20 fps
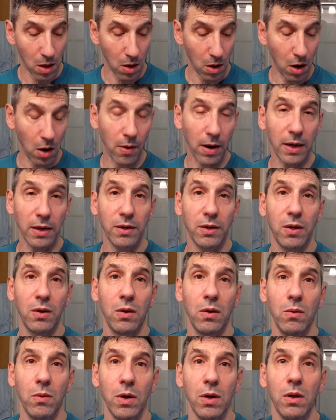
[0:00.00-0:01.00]
All right,
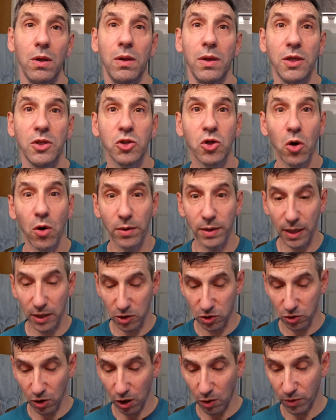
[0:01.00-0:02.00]
well, let's go and get
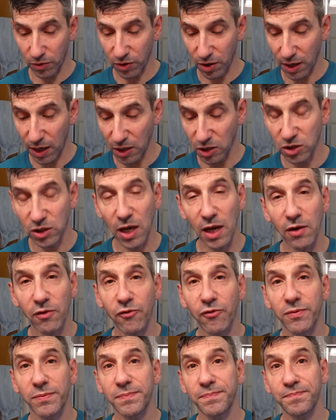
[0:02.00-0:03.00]
started with today's
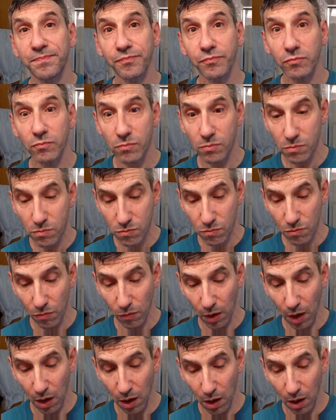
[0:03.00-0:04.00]
shave.
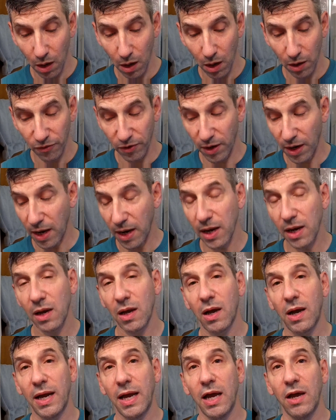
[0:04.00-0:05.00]

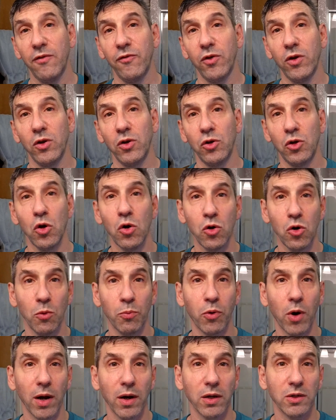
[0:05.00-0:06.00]
Today I have two new
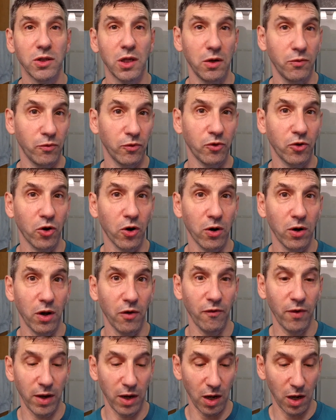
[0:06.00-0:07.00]
products and the return
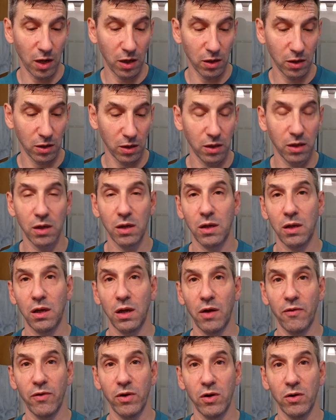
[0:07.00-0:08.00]
of a uh,
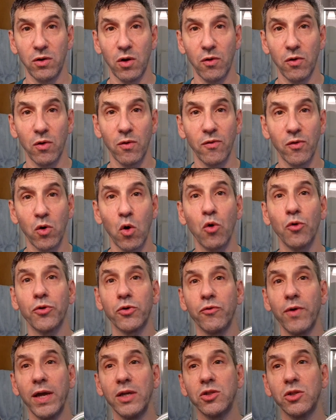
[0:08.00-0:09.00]
of, an, of an
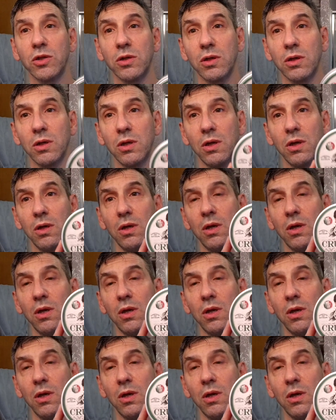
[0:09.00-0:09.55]
older razor.